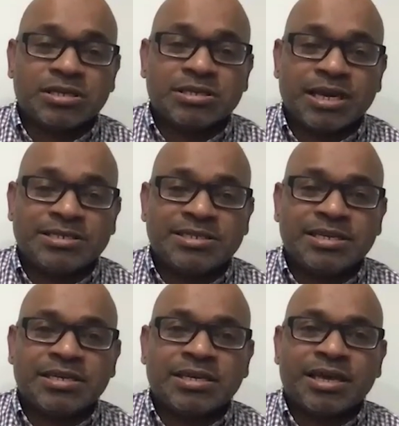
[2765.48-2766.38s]

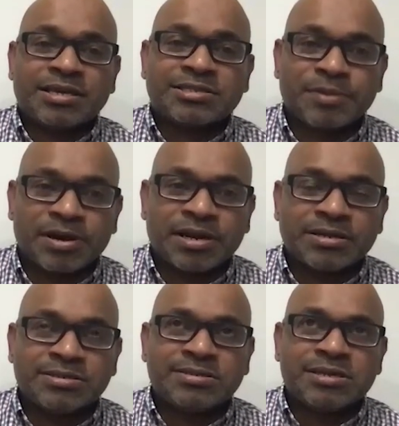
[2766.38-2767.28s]
getting
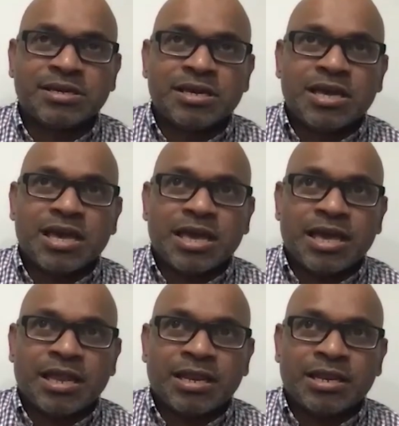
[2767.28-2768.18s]
experience
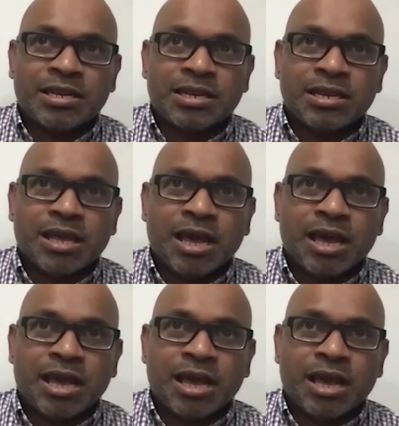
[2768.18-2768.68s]
in